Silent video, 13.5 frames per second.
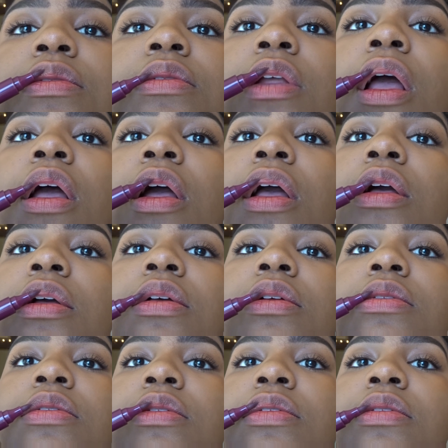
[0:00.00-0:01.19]
like, you know, adds a little
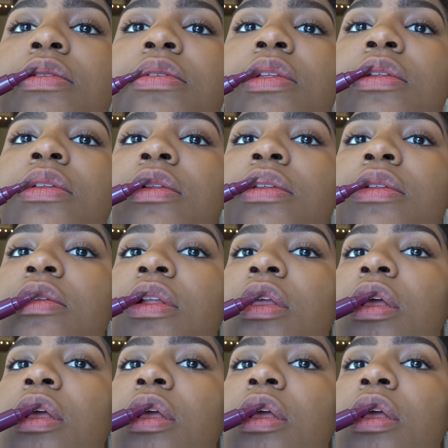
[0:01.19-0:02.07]
bit of color to your lip.